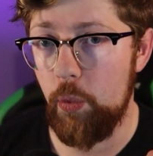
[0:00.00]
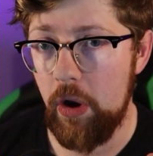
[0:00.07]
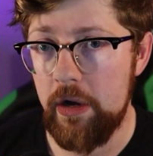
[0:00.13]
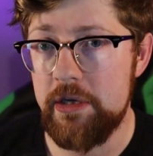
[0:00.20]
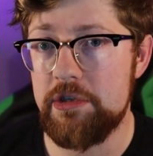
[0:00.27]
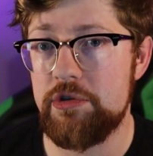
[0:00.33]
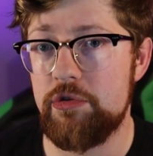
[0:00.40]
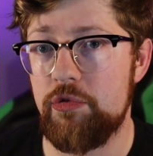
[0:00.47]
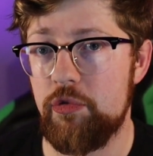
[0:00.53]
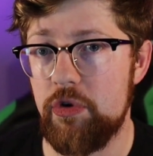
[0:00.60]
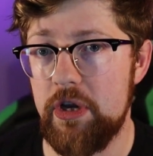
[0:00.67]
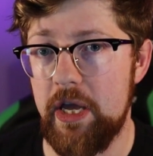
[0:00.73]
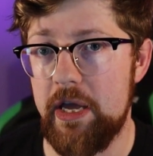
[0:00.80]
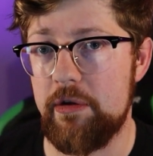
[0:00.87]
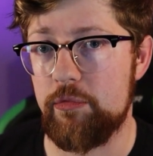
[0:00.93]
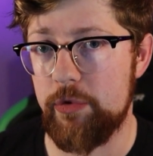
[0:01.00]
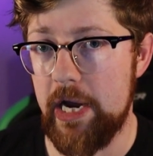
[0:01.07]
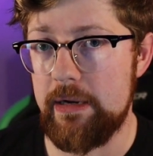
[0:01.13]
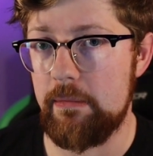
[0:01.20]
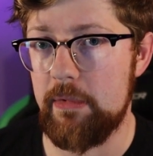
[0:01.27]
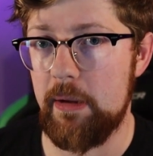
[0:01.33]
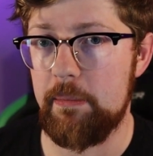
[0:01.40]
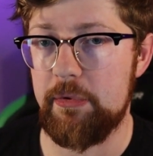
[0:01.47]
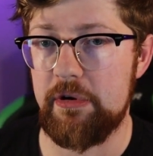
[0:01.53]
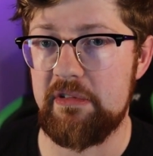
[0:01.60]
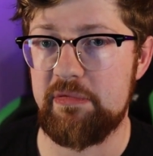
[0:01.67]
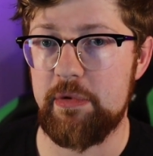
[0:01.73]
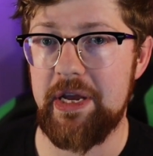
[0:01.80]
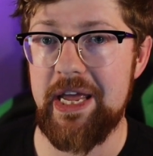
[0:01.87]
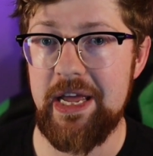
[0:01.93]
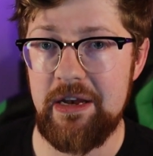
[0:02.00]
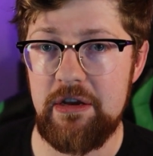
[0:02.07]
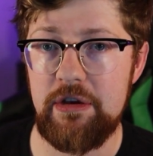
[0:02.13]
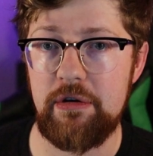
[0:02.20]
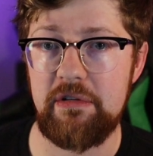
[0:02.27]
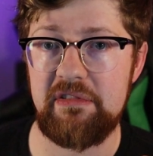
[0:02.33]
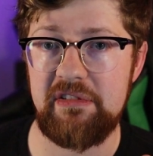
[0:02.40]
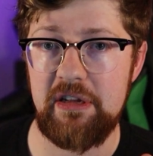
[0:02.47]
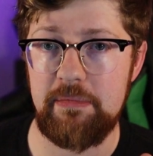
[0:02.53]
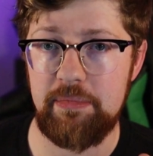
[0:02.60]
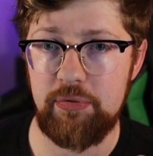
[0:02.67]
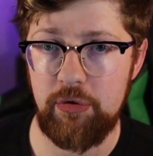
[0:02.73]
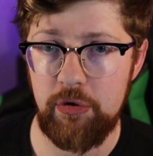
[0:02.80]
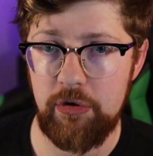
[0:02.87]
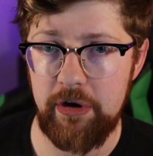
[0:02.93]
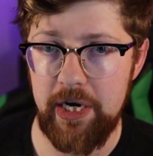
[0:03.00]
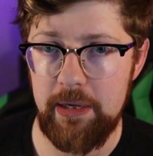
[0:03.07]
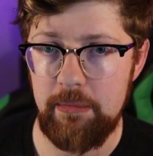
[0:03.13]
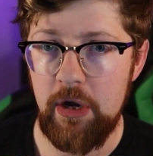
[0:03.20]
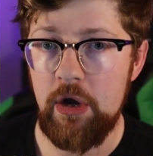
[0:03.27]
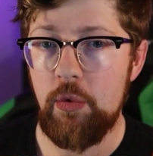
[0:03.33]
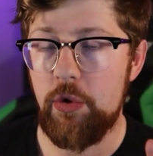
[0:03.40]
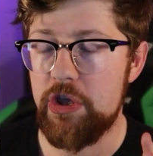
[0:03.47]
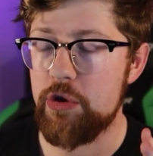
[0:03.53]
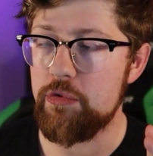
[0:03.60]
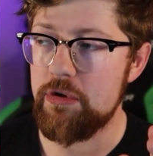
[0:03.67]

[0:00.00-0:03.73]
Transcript: want to create random numbers within your C program, what